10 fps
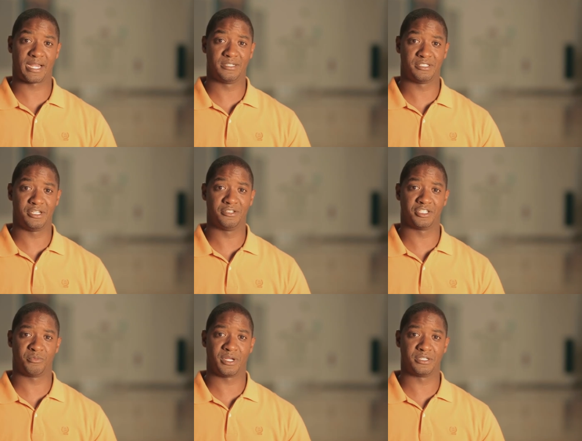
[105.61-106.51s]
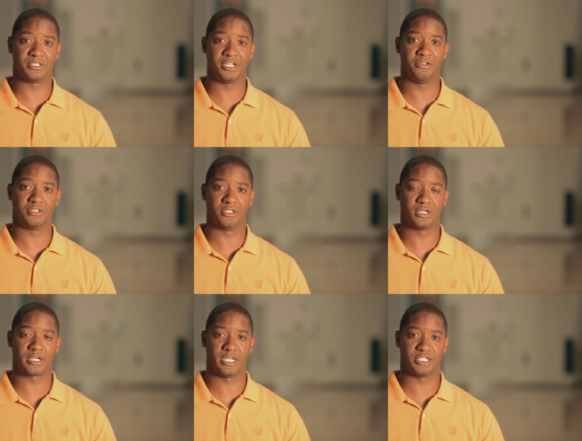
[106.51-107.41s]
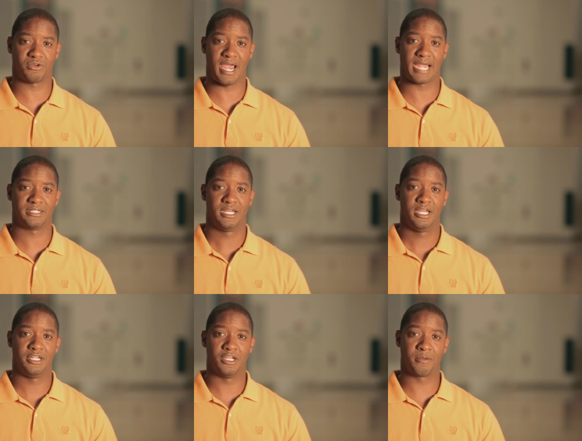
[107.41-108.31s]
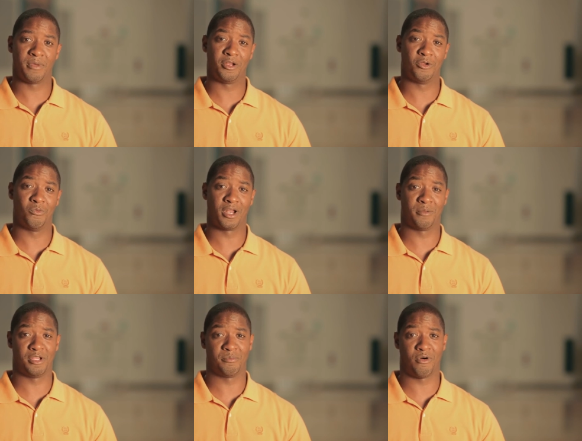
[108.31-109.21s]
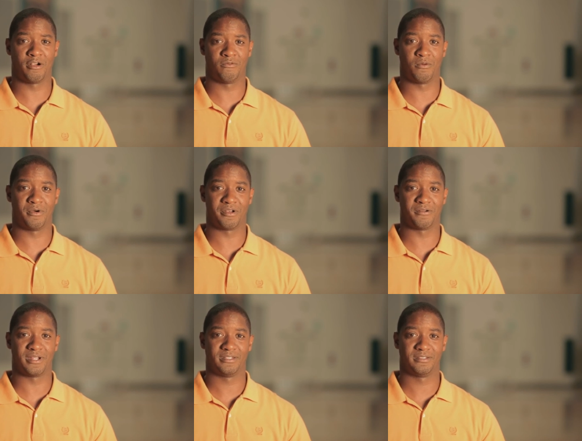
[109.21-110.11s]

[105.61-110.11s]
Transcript: it continues as we continue to look and attract young men who want to be a part of what we're doing.